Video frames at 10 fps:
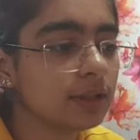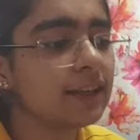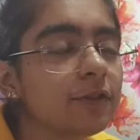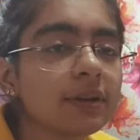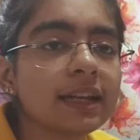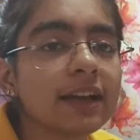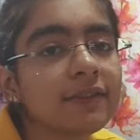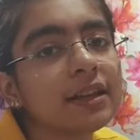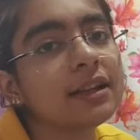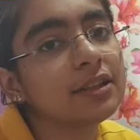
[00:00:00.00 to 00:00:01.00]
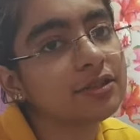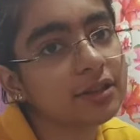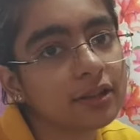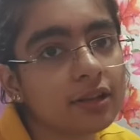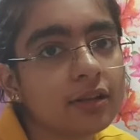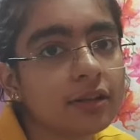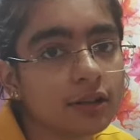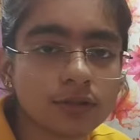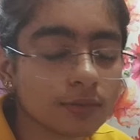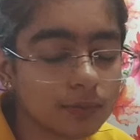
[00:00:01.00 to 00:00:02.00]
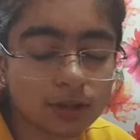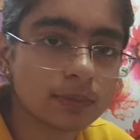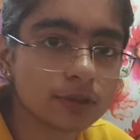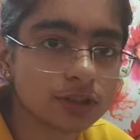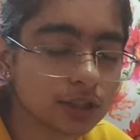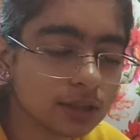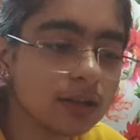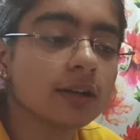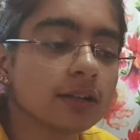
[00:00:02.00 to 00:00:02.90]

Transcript: if you are having a digital BP machine,